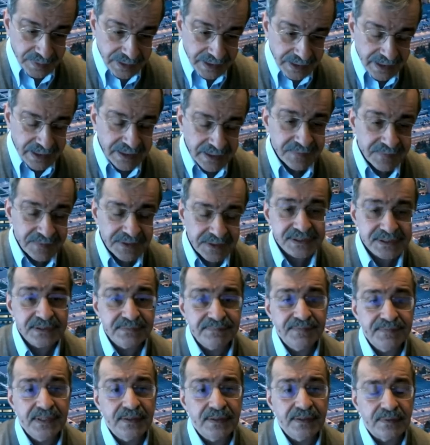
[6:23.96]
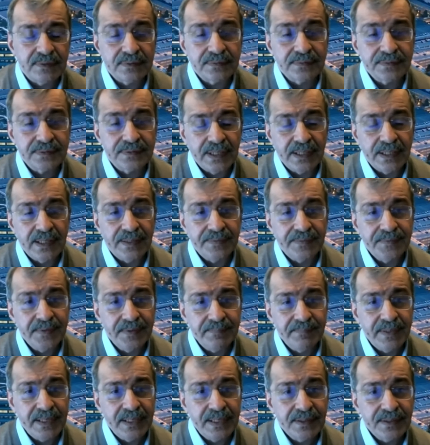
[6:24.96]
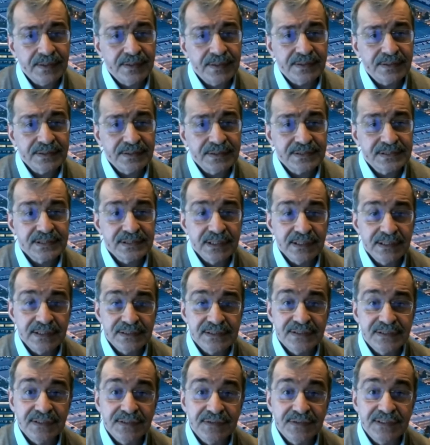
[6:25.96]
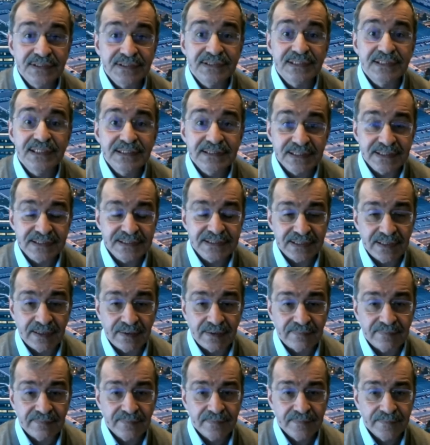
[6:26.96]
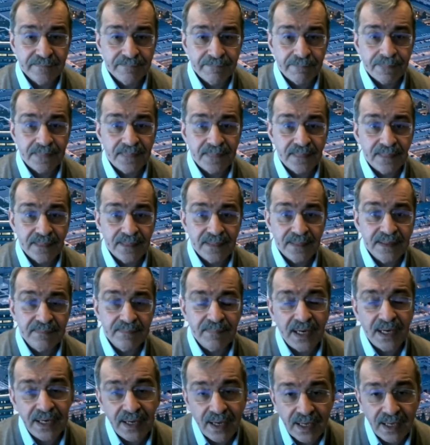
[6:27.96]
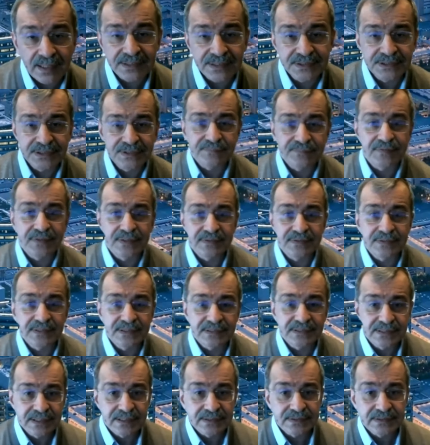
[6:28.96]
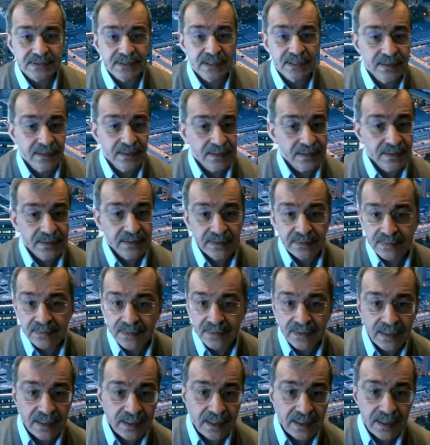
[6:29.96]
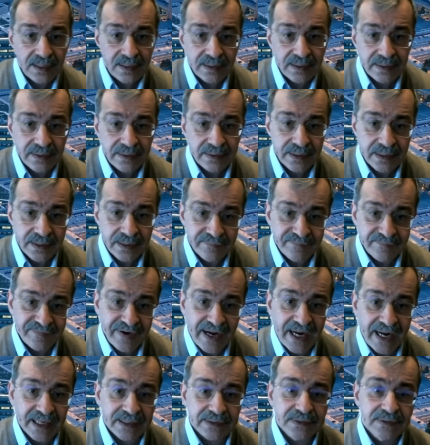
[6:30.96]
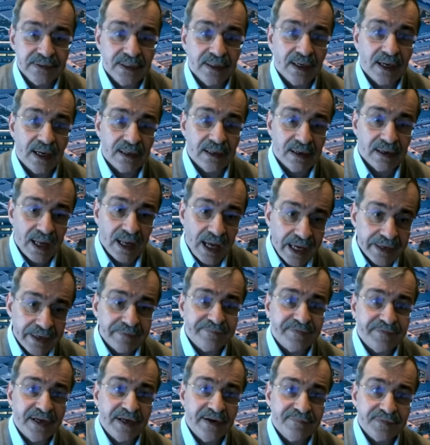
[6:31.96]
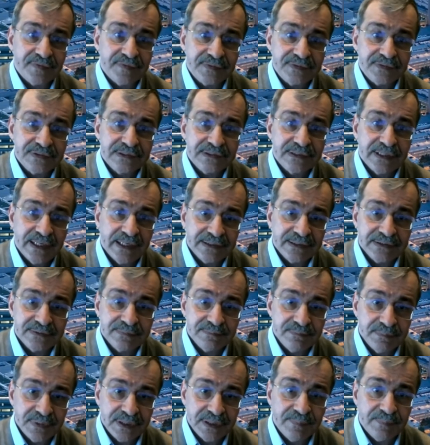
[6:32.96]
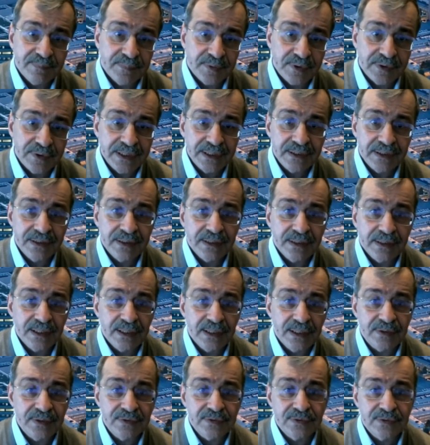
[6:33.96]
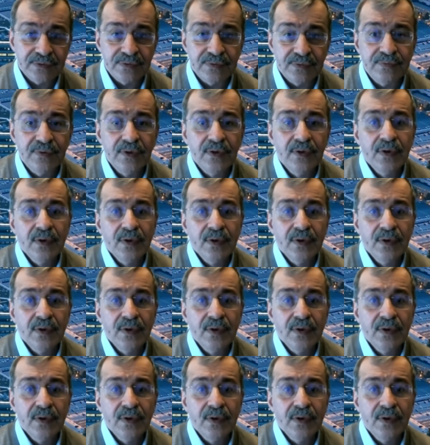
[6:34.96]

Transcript: in this field, uh, the barrier is, is the disease itself, the biology of the disease. In fact, a lot of effort has been put in into